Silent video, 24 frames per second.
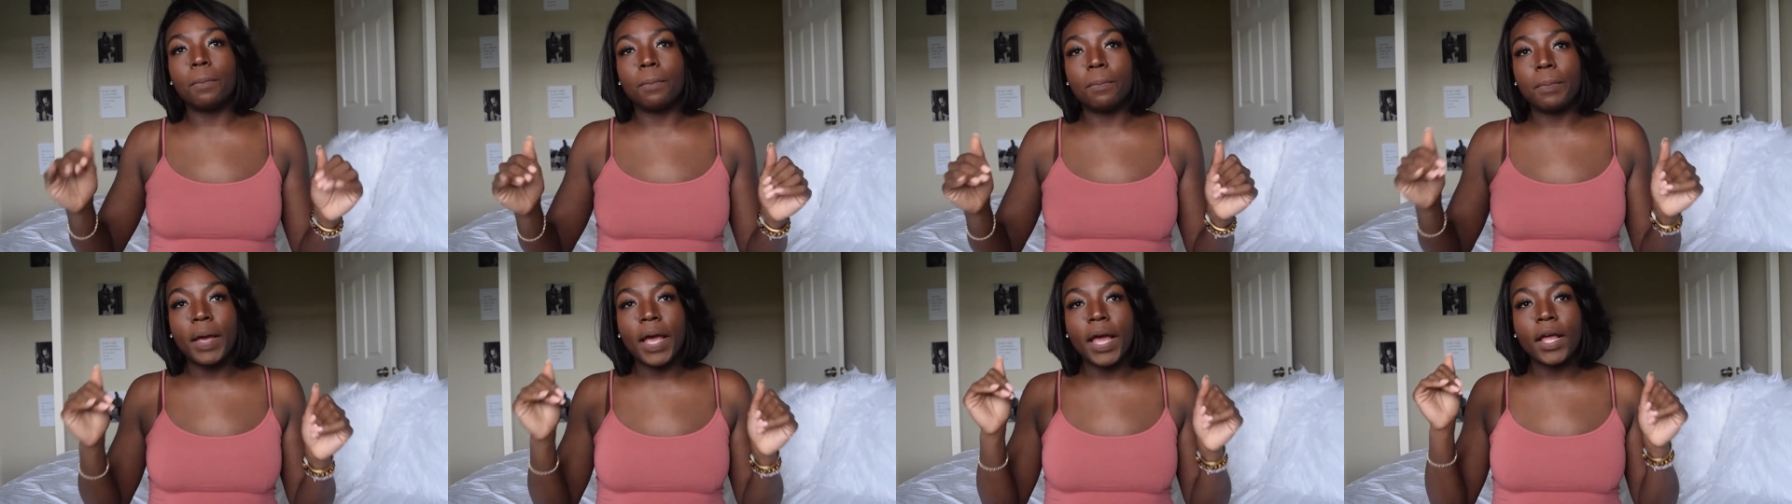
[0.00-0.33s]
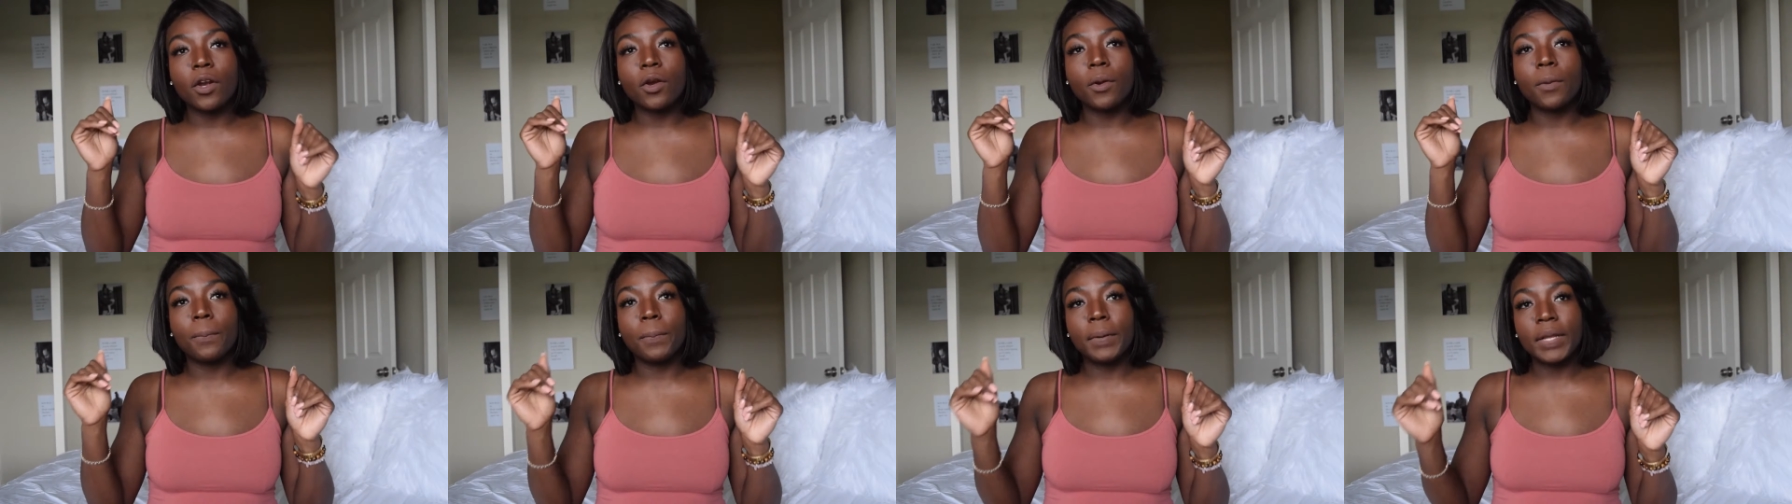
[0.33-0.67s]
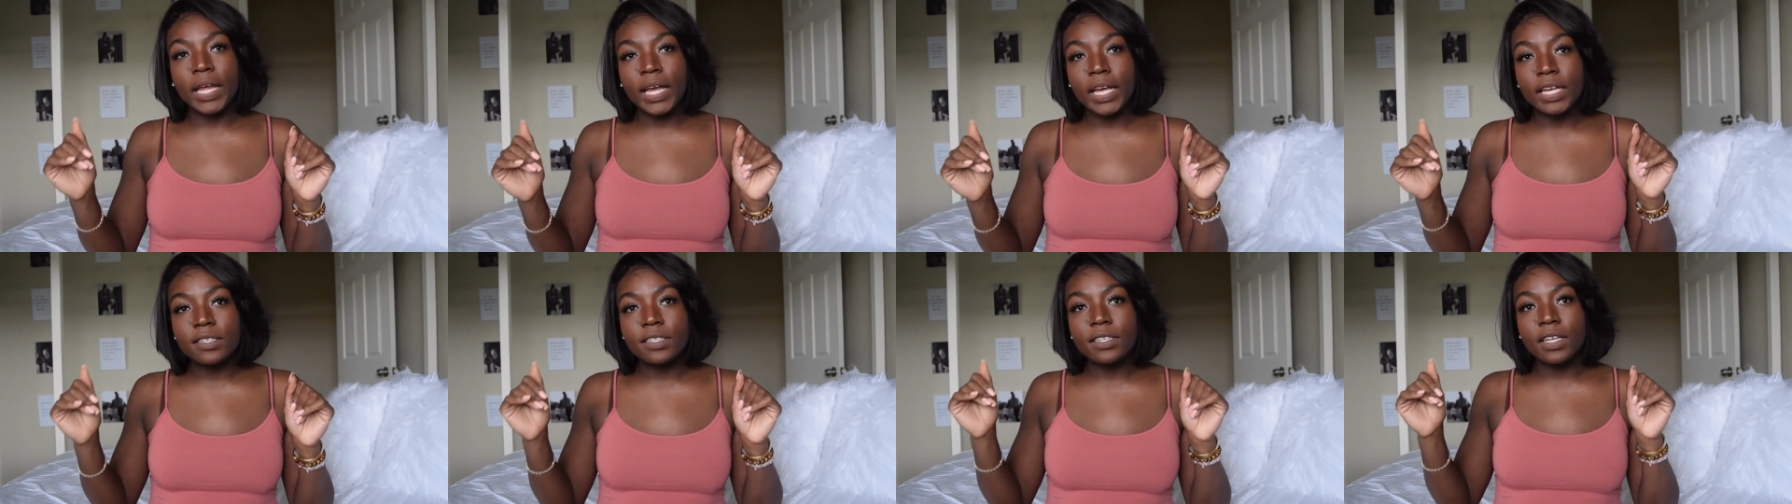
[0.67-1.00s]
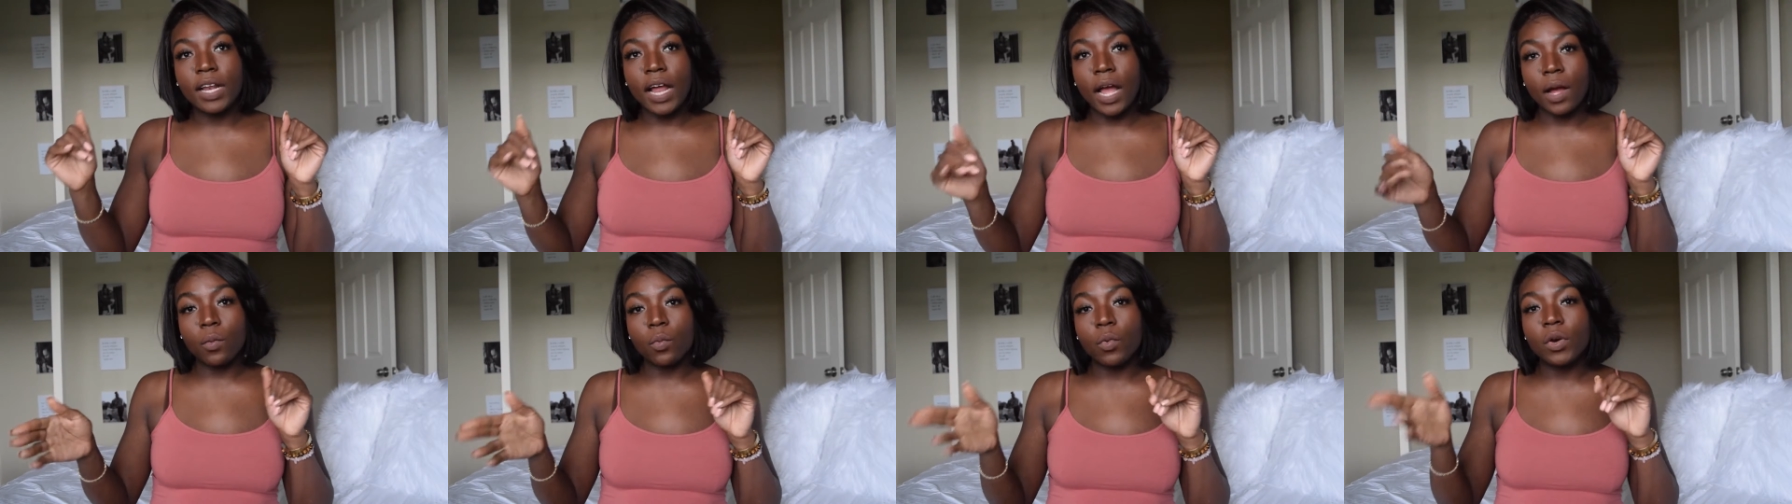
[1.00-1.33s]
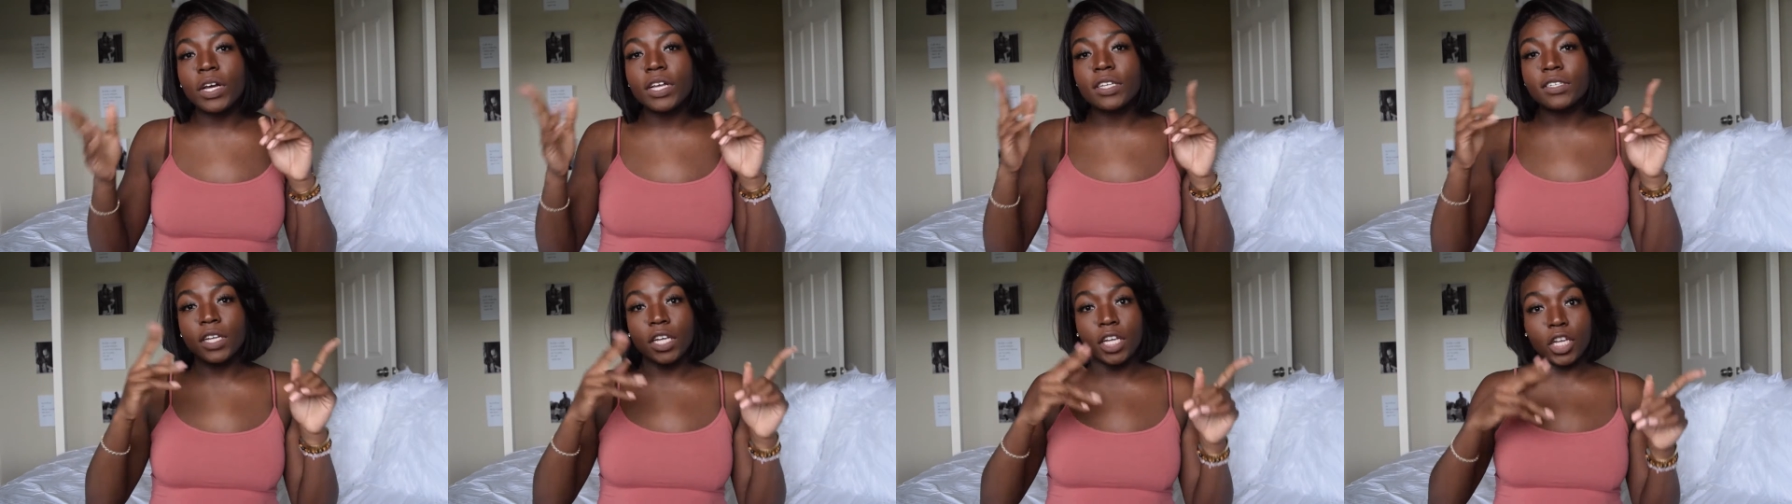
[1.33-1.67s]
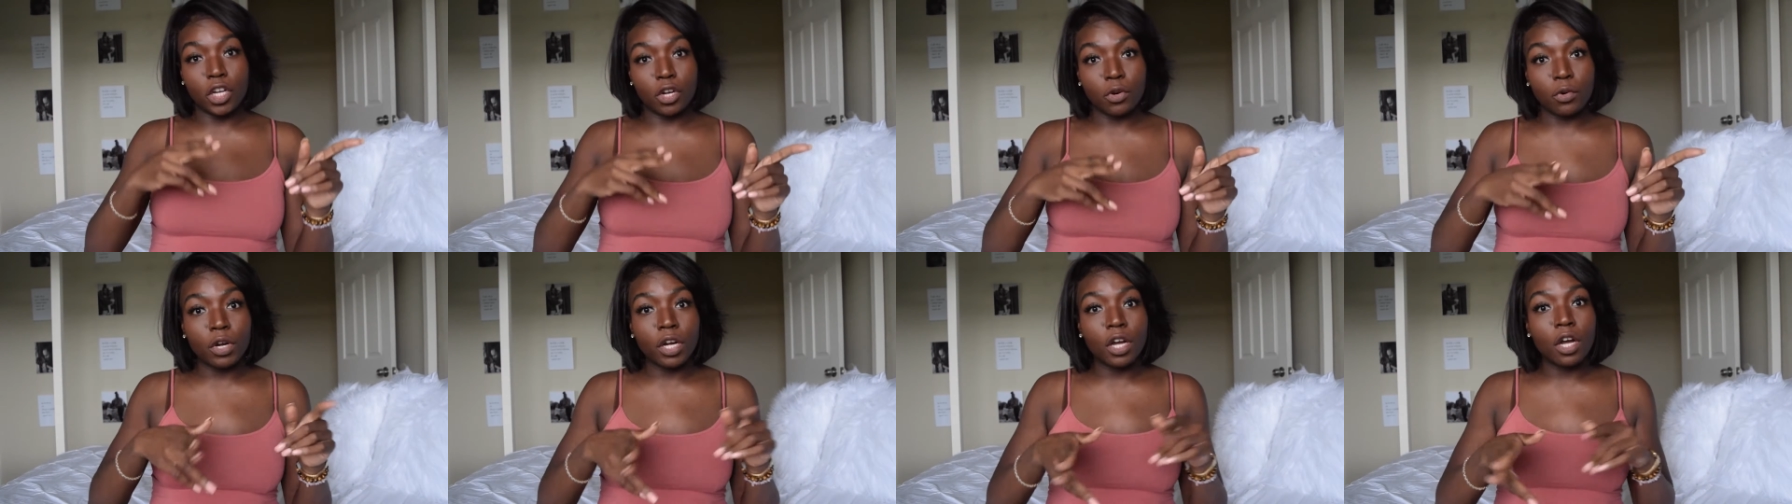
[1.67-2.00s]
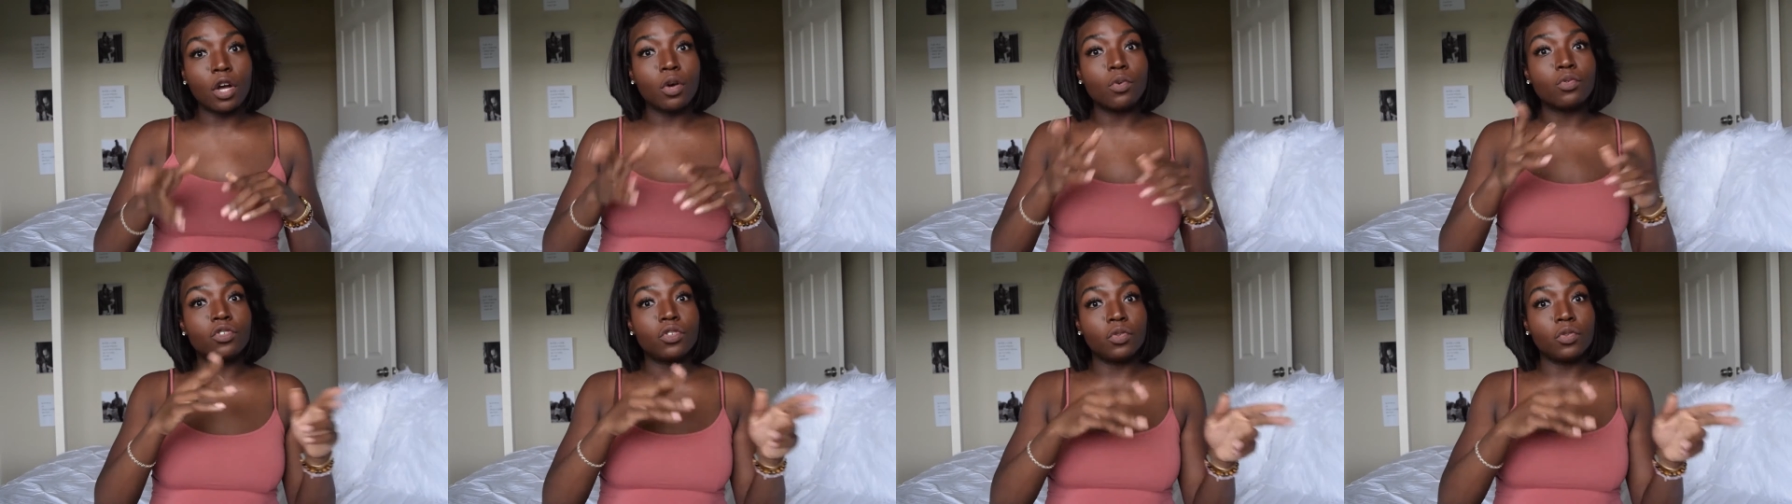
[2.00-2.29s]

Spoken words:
better place than I was a year ago,